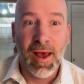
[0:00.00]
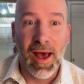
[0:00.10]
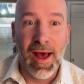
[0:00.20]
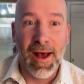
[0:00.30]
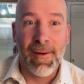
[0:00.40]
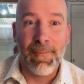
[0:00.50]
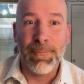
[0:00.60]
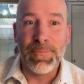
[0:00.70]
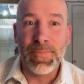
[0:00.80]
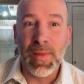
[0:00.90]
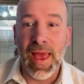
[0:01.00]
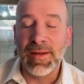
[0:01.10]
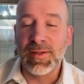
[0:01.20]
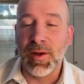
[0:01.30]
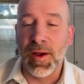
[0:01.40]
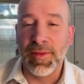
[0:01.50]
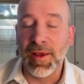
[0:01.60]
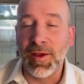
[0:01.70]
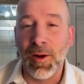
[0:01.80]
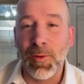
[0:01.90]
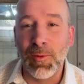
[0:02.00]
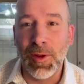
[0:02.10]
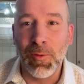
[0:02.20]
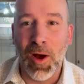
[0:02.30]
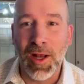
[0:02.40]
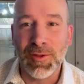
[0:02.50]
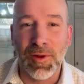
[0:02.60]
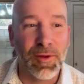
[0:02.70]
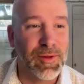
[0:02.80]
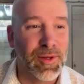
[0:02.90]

And so I think, when we watch one of those